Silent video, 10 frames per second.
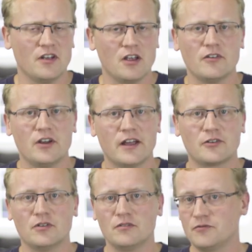very, very
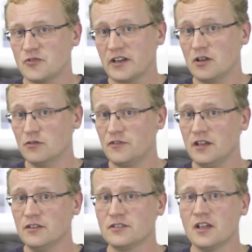accurate tracking of
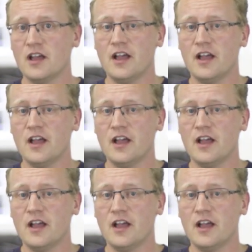fingers